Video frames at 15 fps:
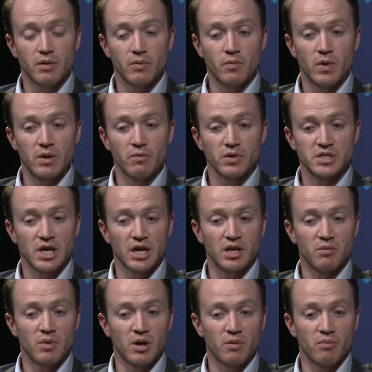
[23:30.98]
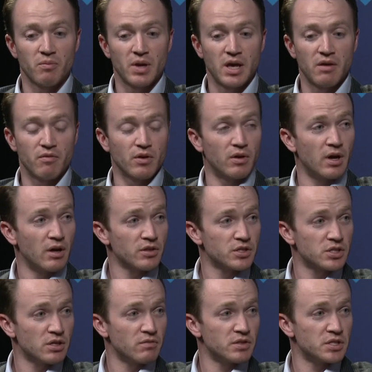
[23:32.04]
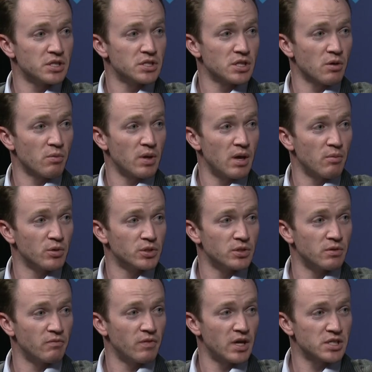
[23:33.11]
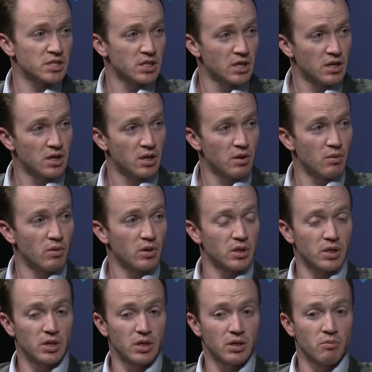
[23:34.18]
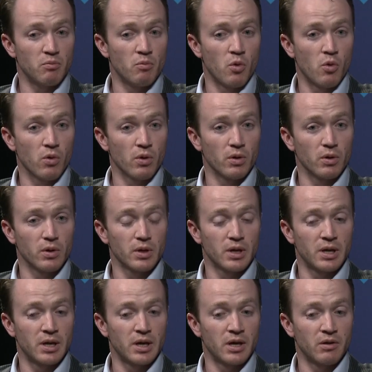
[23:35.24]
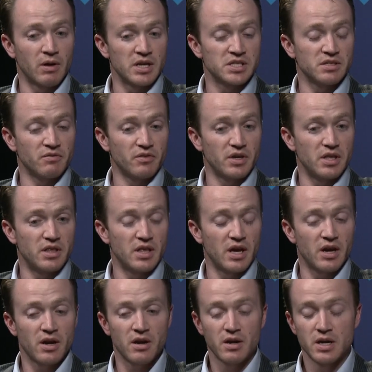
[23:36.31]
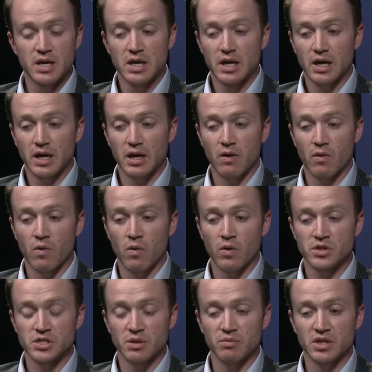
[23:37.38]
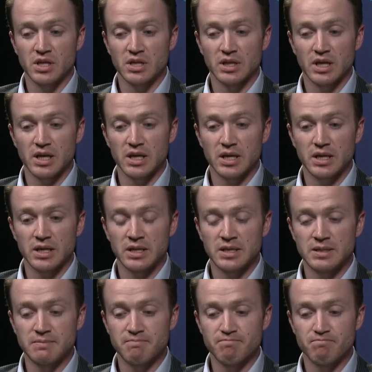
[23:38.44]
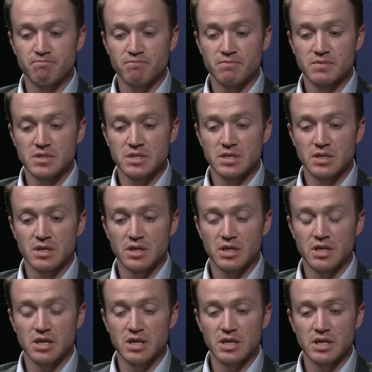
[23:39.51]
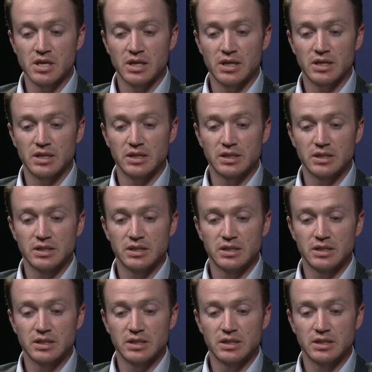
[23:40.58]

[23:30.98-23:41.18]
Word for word: when we're talking about behavioral health services, are we able to invest more uh, aggressively there? Or something like um, the uh,